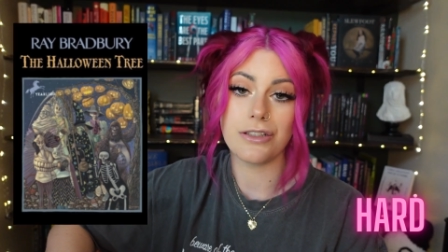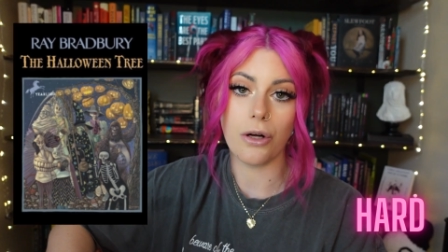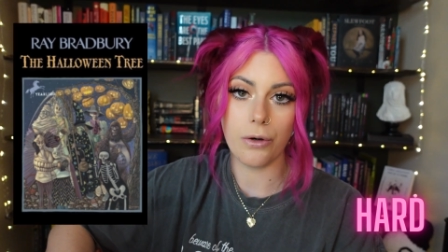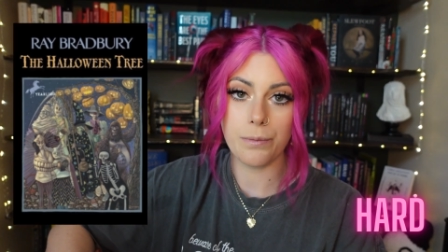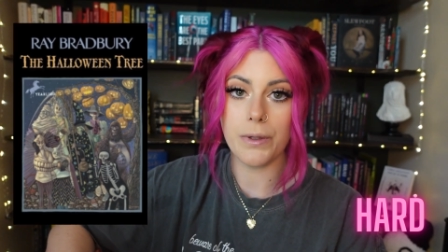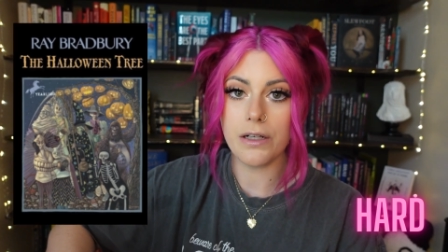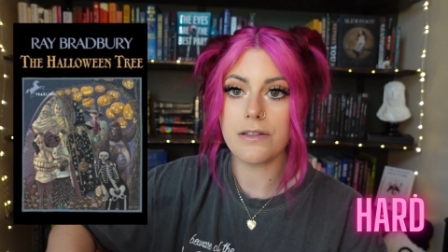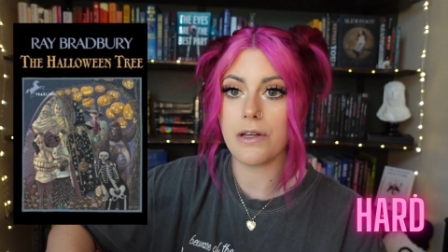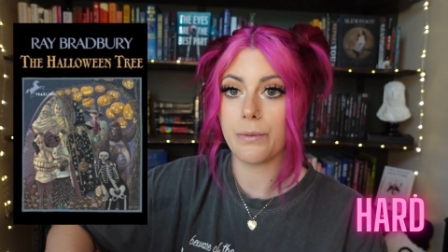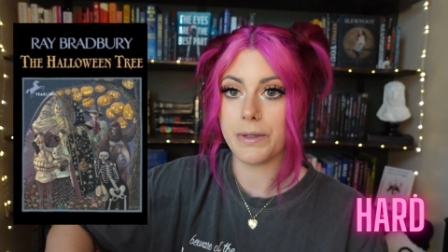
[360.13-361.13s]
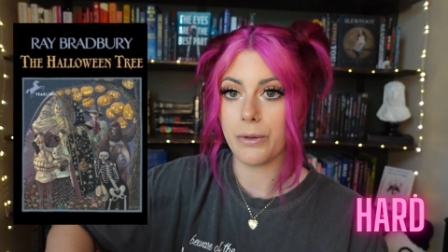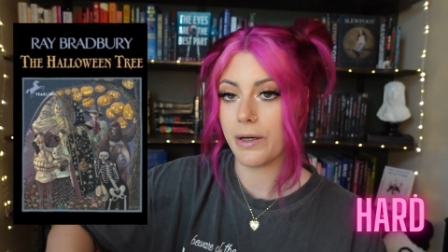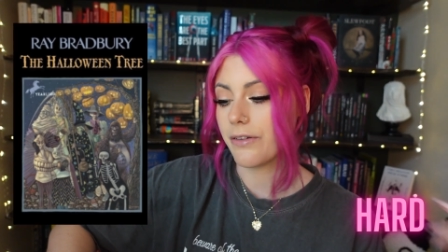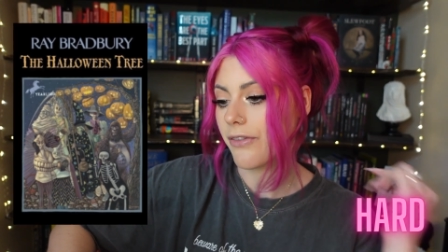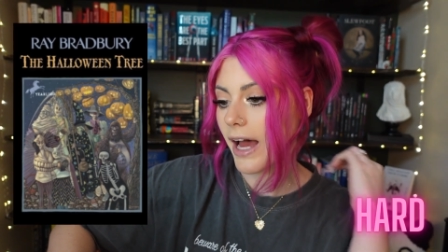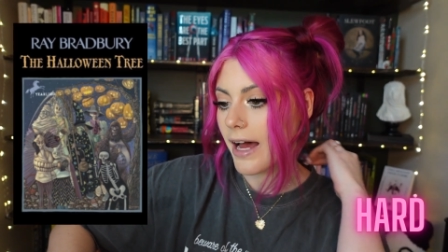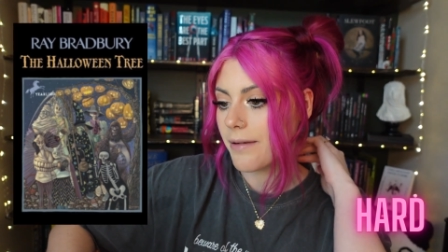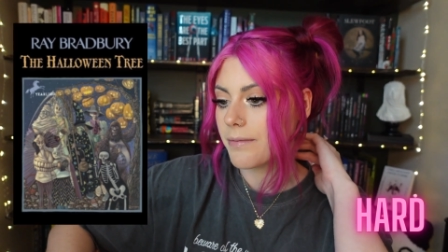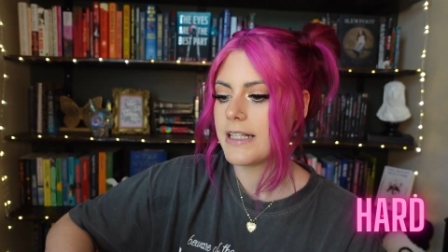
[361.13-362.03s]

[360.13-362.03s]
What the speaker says: adult book, so be aware of that.